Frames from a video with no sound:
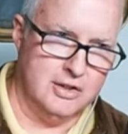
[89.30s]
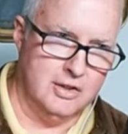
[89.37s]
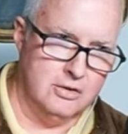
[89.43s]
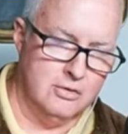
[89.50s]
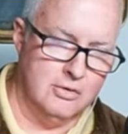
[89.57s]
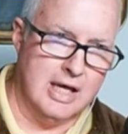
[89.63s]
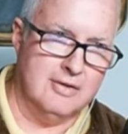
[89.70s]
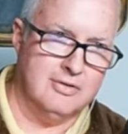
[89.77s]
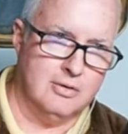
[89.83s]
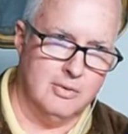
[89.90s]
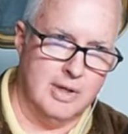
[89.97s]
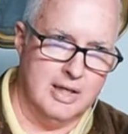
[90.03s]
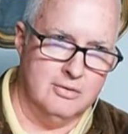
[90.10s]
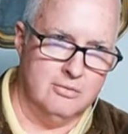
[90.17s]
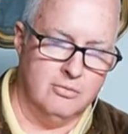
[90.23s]
a Unite the
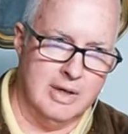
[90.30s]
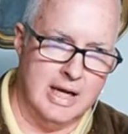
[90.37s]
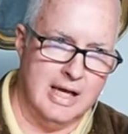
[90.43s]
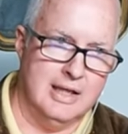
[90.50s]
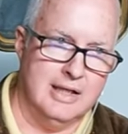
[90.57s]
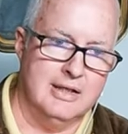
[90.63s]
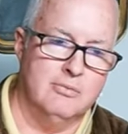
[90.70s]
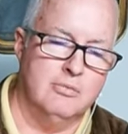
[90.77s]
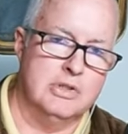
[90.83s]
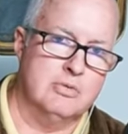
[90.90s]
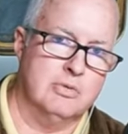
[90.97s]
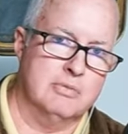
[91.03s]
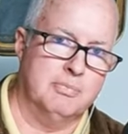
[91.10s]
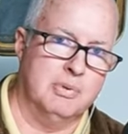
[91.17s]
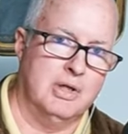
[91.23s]
Right rally, which
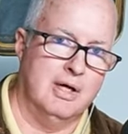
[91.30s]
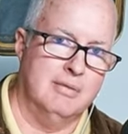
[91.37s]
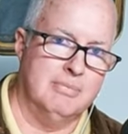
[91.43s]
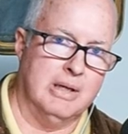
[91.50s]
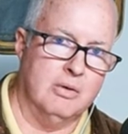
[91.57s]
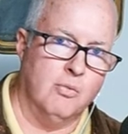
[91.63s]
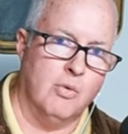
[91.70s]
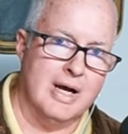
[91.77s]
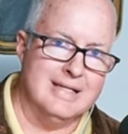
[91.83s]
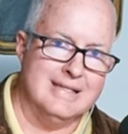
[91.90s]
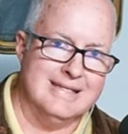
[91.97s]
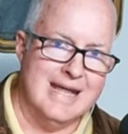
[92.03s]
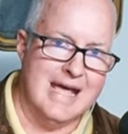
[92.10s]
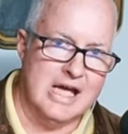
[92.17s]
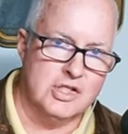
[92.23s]
was put on by white
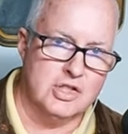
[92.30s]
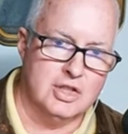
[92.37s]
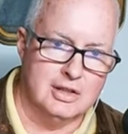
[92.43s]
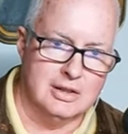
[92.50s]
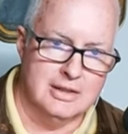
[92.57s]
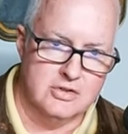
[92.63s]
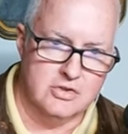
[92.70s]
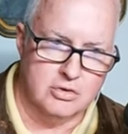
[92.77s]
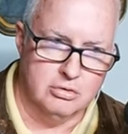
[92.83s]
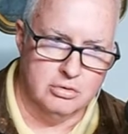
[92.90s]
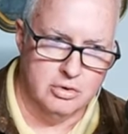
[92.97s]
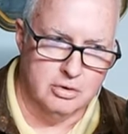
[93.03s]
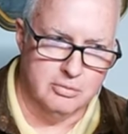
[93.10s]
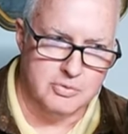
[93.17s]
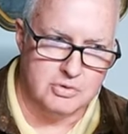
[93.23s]
nationalist
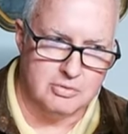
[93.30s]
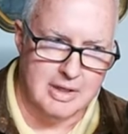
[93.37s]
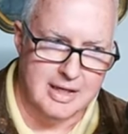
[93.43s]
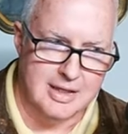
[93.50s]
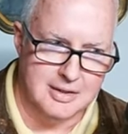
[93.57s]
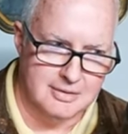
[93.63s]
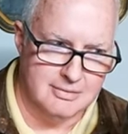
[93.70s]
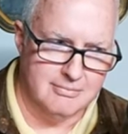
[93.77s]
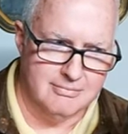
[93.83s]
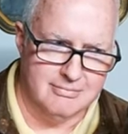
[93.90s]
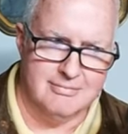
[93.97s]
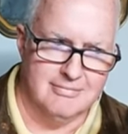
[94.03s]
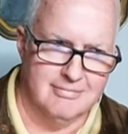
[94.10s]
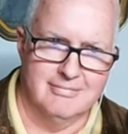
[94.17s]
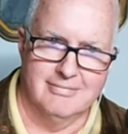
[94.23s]
groups, right?
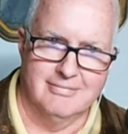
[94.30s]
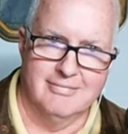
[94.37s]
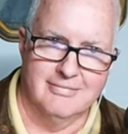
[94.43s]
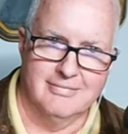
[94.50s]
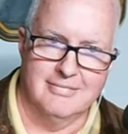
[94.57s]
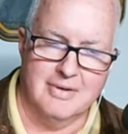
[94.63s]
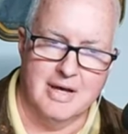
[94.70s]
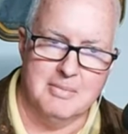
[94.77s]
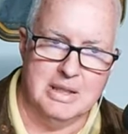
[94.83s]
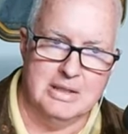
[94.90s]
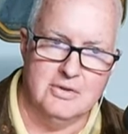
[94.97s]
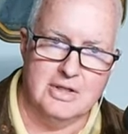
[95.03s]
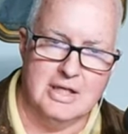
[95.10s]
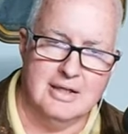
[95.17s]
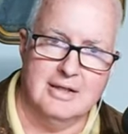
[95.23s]
I mean, you
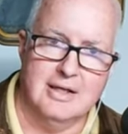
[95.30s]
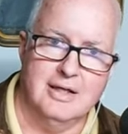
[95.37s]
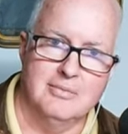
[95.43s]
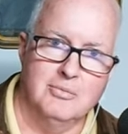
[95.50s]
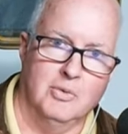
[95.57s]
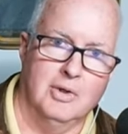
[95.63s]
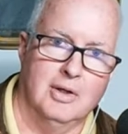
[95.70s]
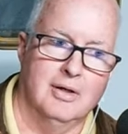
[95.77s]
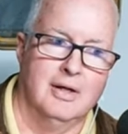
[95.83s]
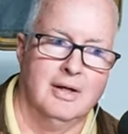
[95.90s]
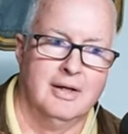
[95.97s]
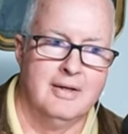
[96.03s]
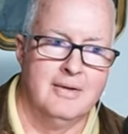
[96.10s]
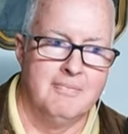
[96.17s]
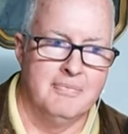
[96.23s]
can't get any more
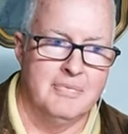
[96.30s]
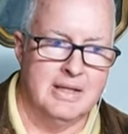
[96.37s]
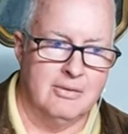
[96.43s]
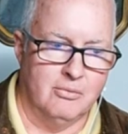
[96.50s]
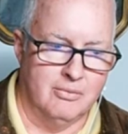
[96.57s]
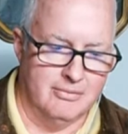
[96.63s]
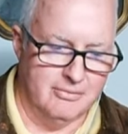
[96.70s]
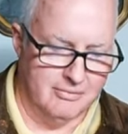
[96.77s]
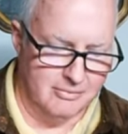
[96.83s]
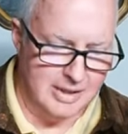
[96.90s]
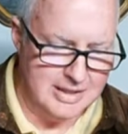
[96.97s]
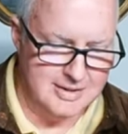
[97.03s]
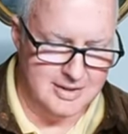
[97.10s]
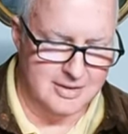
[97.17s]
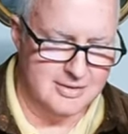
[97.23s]

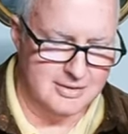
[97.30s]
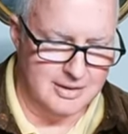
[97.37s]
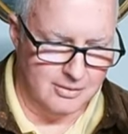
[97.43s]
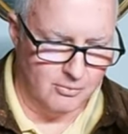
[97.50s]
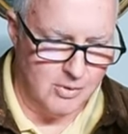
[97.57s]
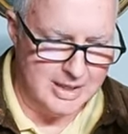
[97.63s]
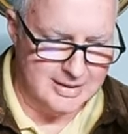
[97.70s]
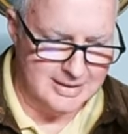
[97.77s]
racist than a white